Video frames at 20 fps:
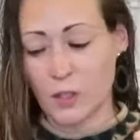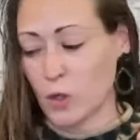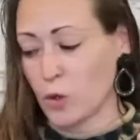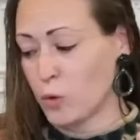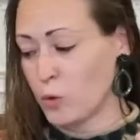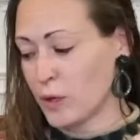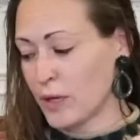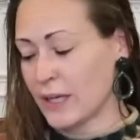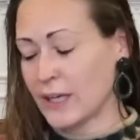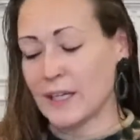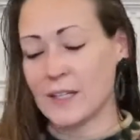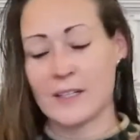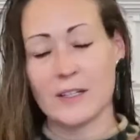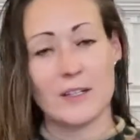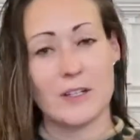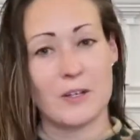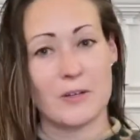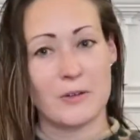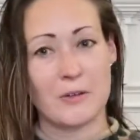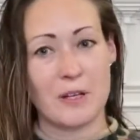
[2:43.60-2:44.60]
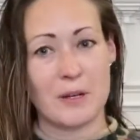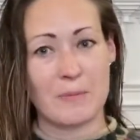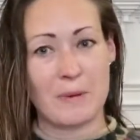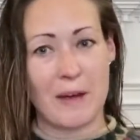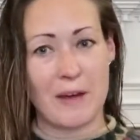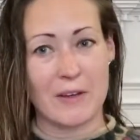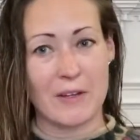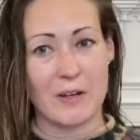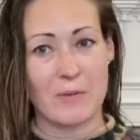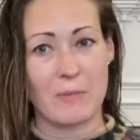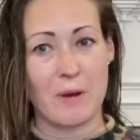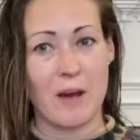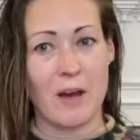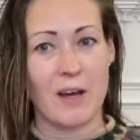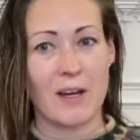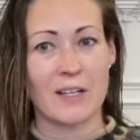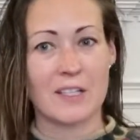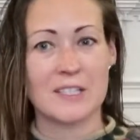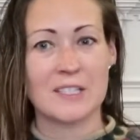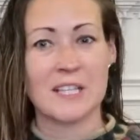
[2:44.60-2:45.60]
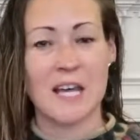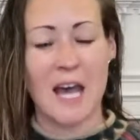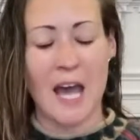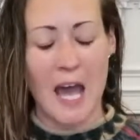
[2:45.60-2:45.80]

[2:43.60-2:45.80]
Quick note about your box.